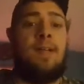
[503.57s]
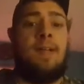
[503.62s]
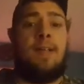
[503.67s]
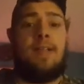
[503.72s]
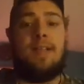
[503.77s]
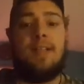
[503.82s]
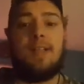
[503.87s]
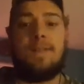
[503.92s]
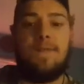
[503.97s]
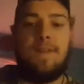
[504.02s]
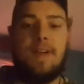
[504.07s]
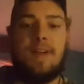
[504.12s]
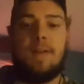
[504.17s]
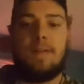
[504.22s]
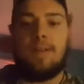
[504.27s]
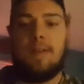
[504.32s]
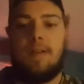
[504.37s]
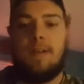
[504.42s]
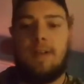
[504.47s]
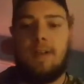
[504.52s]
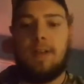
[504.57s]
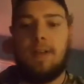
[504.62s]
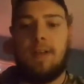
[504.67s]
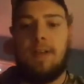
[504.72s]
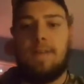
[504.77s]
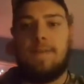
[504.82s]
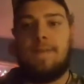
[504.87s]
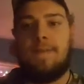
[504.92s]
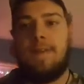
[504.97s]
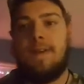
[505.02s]
this video is long
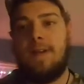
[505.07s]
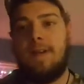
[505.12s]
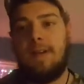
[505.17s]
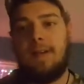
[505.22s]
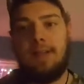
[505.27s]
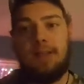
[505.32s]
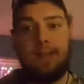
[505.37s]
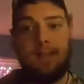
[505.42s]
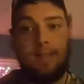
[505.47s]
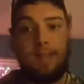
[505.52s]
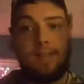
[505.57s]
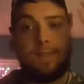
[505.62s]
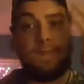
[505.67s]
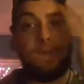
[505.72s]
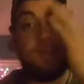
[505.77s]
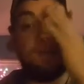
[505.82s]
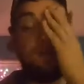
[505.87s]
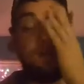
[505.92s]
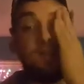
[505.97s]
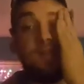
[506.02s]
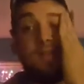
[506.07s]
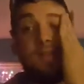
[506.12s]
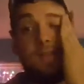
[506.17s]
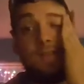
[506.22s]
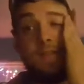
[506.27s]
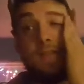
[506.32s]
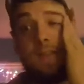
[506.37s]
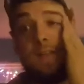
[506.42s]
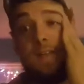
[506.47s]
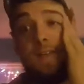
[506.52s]
enough, especially since there's
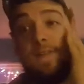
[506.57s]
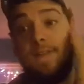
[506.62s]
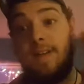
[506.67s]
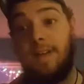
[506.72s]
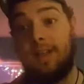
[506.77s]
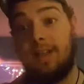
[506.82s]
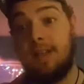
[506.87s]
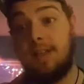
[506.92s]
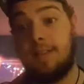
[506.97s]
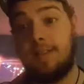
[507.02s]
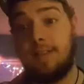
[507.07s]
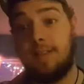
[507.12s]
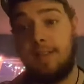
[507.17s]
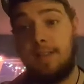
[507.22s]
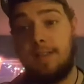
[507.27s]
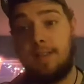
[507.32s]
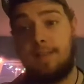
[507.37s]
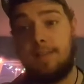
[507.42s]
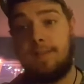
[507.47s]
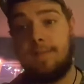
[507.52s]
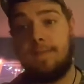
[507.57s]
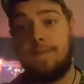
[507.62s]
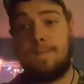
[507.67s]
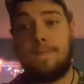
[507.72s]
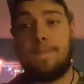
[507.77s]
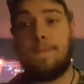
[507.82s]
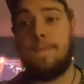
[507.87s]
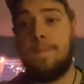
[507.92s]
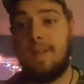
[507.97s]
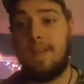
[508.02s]
not even any hunting.
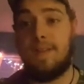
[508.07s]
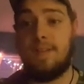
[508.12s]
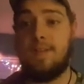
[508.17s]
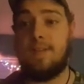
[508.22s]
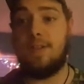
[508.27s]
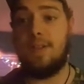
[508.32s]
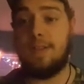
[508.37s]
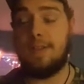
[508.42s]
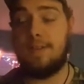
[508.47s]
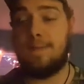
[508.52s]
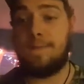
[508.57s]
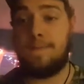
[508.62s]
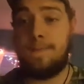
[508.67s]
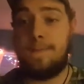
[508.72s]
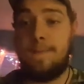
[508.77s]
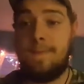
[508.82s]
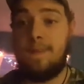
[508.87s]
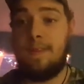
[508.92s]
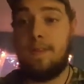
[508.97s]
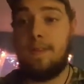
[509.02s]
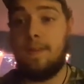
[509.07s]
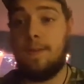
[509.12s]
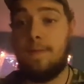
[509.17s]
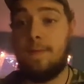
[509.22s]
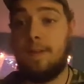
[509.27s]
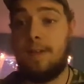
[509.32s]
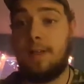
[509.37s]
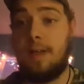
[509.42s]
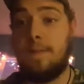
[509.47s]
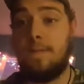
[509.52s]
It's just the
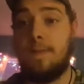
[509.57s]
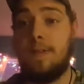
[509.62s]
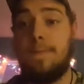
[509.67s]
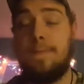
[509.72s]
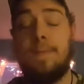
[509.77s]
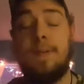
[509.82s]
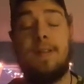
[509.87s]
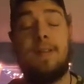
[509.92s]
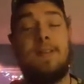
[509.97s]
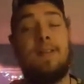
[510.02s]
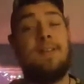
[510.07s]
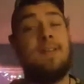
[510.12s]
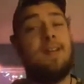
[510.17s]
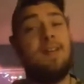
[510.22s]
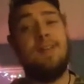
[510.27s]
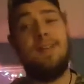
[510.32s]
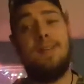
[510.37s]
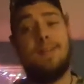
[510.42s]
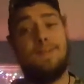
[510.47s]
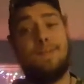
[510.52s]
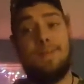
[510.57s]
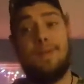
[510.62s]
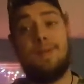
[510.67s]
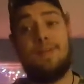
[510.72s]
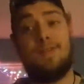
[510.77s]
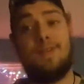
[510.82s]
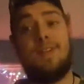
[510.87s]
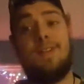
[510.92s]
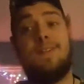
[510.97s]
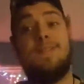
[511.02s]
recovery, but the blood
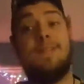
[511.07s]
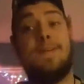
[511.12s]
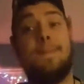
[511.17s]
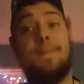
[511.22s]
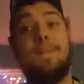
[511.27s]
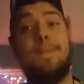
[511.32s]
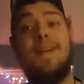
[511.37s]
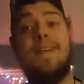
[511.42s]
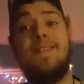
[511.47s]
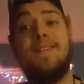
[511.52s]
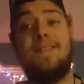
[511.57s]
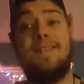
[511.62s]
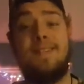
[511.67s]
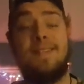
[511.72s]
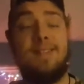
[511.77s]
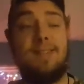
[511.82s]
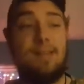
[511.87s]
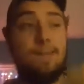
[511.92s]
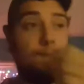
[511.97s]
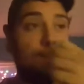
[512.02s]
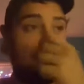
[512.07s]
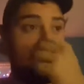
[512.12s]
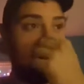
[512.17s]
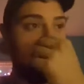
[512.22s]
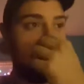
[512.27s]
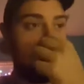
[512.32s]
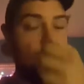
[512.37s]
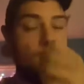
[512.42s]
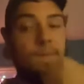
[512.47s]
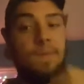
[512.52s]
trail is amazing.
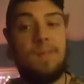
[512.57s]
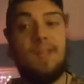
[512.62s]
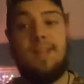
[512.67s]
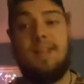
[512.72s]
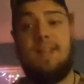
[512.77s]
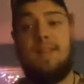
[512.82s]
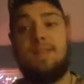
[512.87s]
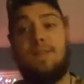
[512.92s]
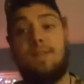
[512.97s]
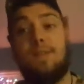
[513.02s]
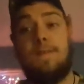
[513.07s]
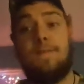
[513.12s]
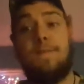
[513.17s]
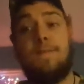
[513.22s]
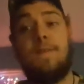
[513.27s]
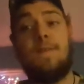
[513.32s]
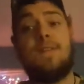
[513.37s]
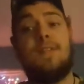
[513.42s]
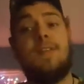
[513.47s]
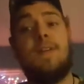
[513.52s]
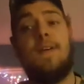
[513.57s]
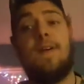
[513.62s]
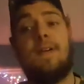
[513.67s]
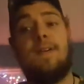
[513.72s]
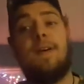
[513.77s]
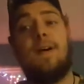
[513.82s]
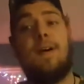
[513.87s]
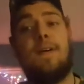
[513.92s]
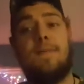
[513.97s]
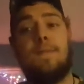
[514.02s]
And this was the first deer I
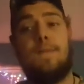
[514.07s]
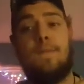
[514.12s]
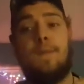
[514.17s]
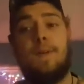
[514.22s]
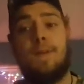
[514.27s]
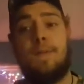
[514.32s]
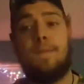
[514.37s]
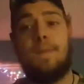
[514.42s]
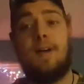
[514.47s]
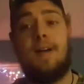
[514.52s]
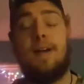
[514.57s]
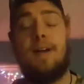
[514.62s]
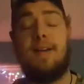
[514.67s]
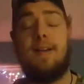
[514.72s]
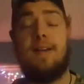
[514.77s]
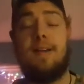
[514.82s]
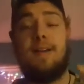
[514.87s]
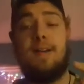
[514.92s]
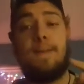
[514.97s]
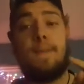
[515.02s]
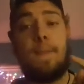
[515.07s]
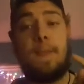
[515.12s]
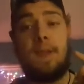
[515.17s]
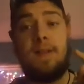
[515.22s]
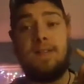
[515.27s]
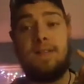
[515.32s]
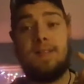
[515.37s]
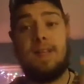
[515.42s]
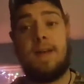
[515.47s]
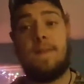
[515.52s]
got with my
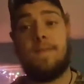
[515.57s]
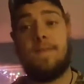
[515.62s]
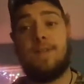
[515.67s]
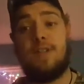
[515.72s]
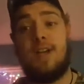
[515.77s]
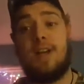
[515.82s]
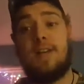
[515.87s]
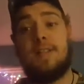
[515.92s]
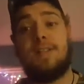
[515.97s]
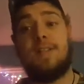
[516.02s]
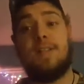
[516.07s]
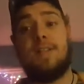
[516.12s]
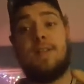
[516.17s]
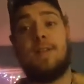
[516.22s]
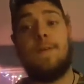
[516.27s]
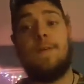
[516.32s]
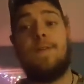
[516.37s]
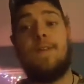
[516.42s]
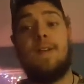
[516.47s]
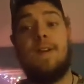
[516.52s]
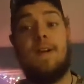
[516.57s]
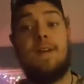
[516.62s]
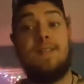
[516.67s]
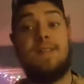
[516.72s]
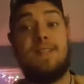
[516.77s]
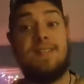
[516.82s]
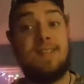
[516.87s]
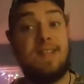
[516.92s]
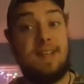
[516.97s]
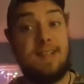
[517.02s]
Savage Axis
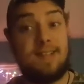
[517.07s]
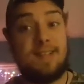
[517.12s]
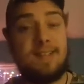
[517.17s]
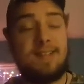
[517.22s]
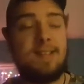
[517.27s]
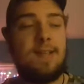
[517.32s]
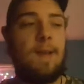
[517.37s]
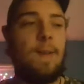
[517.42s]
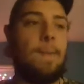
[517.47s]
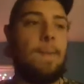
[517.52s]
30-06.